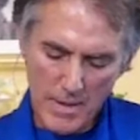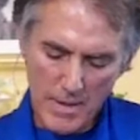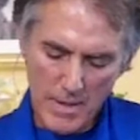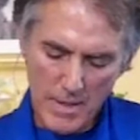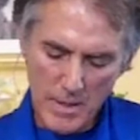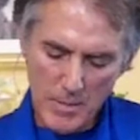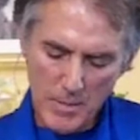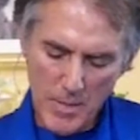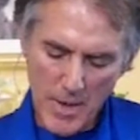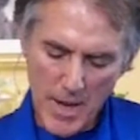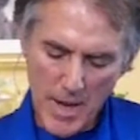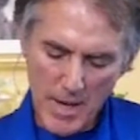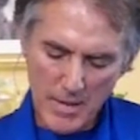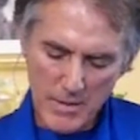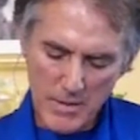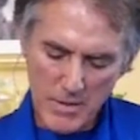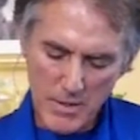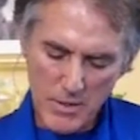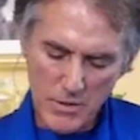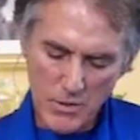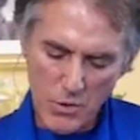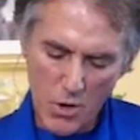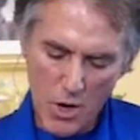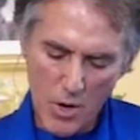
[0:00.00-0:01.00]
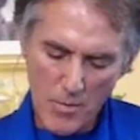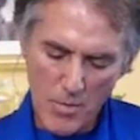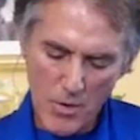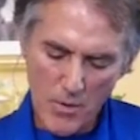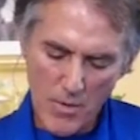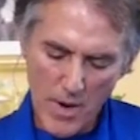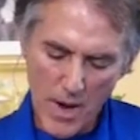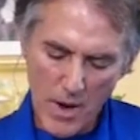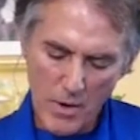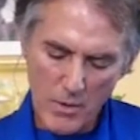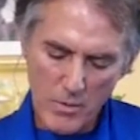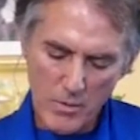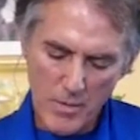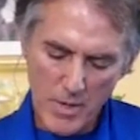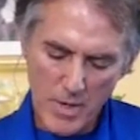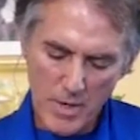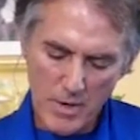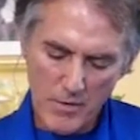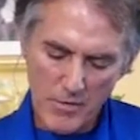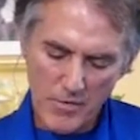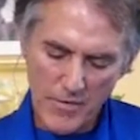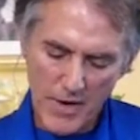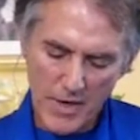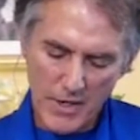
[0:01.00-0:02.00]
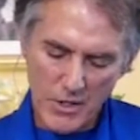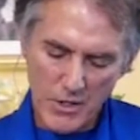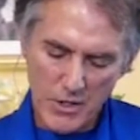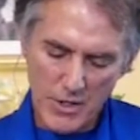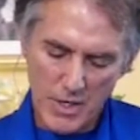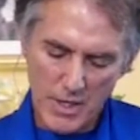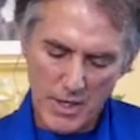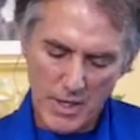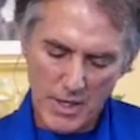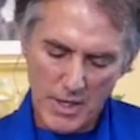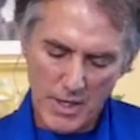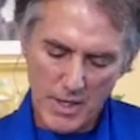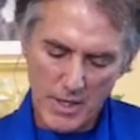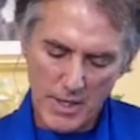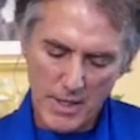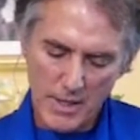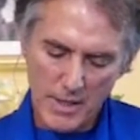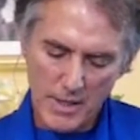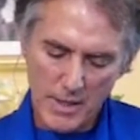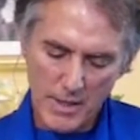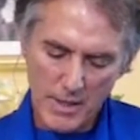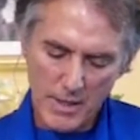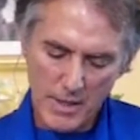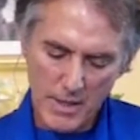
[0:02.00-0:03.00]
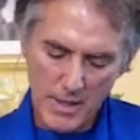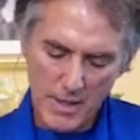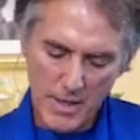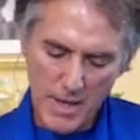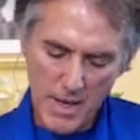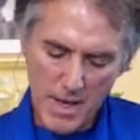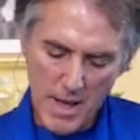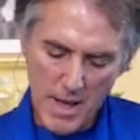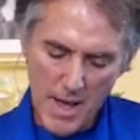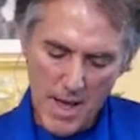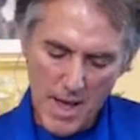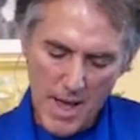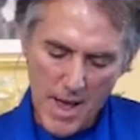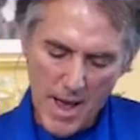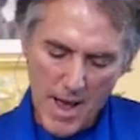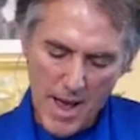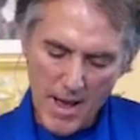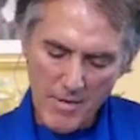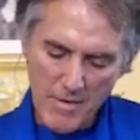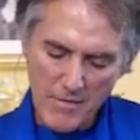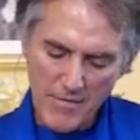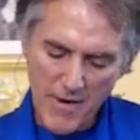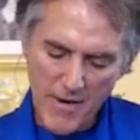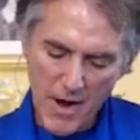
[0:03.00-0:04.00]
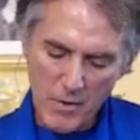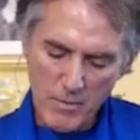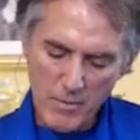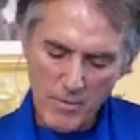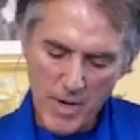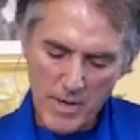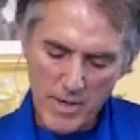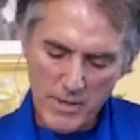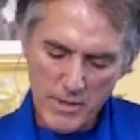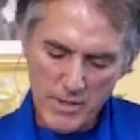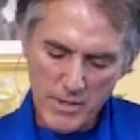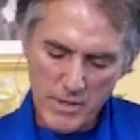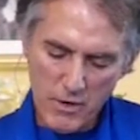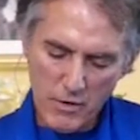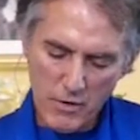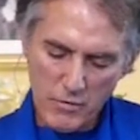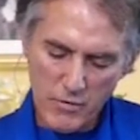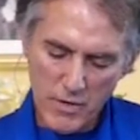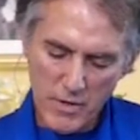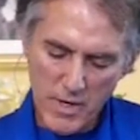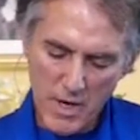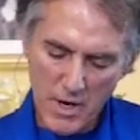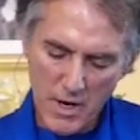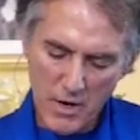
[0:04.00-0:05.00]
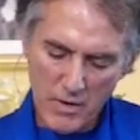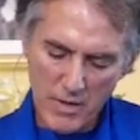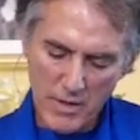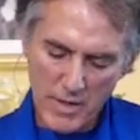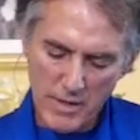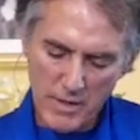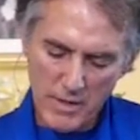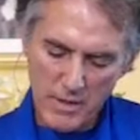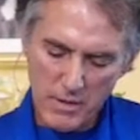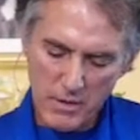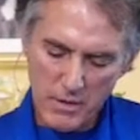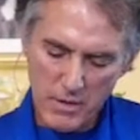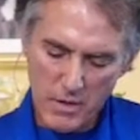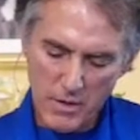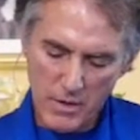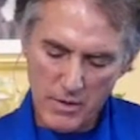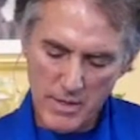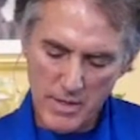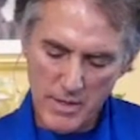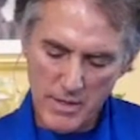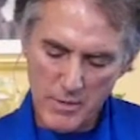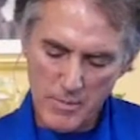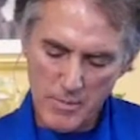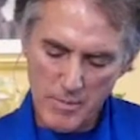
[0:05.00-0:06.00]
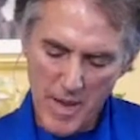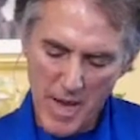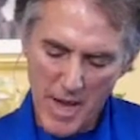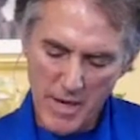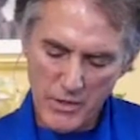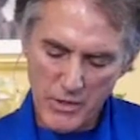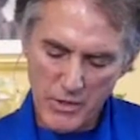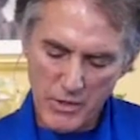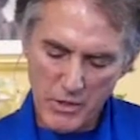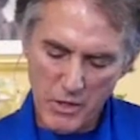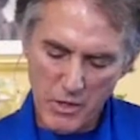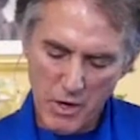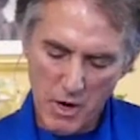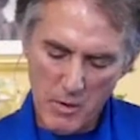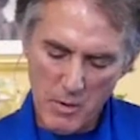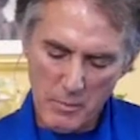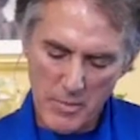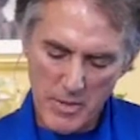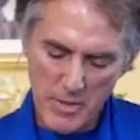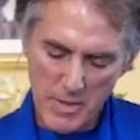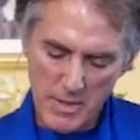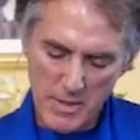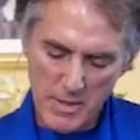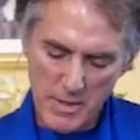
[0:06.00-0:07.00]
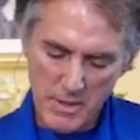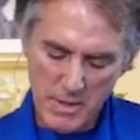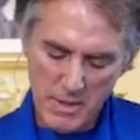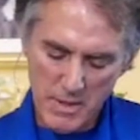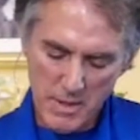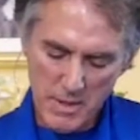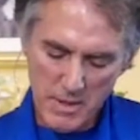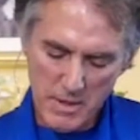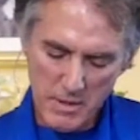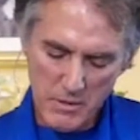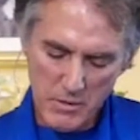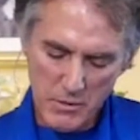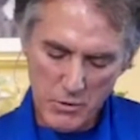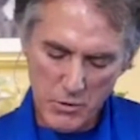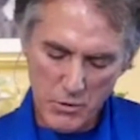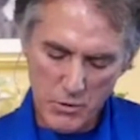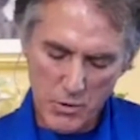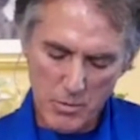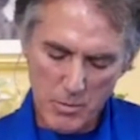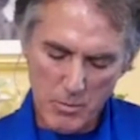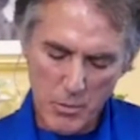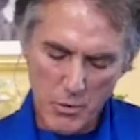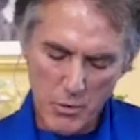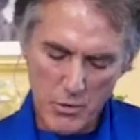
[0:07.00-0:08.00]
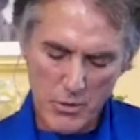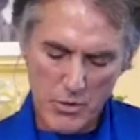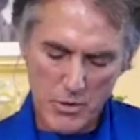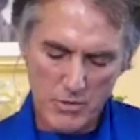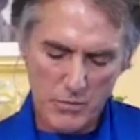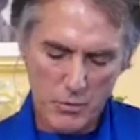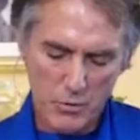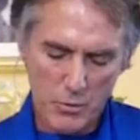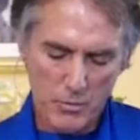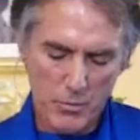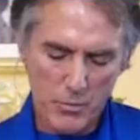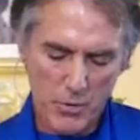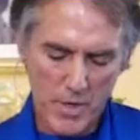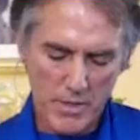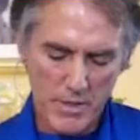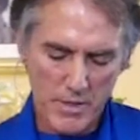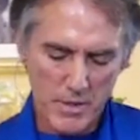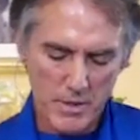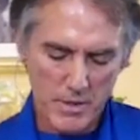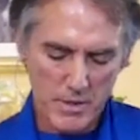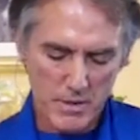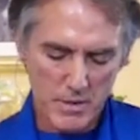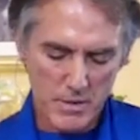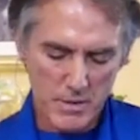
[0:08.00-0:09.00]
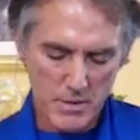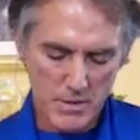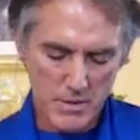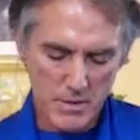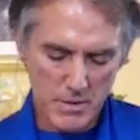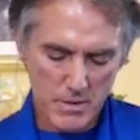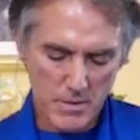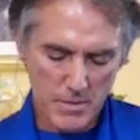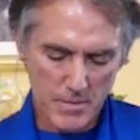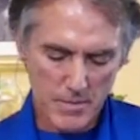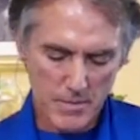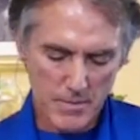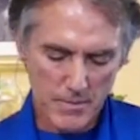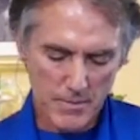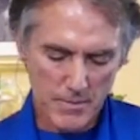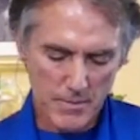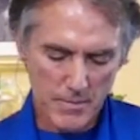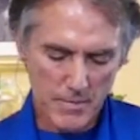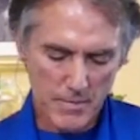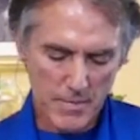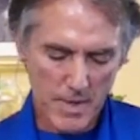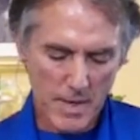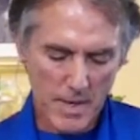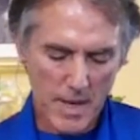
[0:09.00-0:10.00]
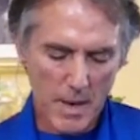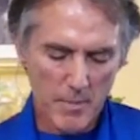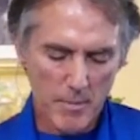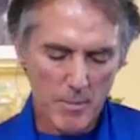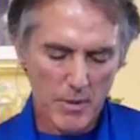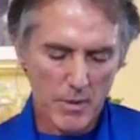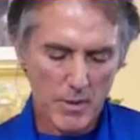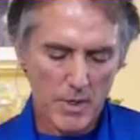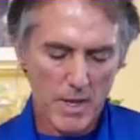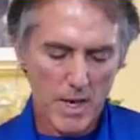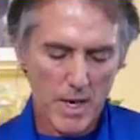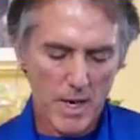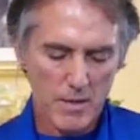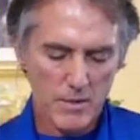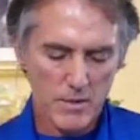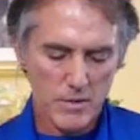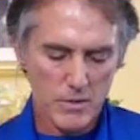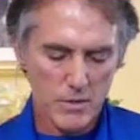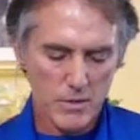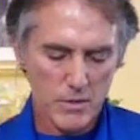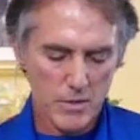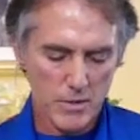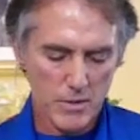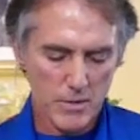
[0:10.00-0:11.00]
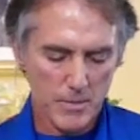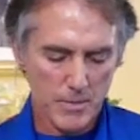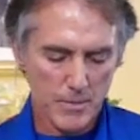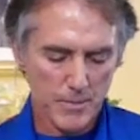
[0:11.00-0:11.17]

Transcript: He passed his arm around me affectionately. I found myself carried on his magic carpet to the merciful presence, capitalized.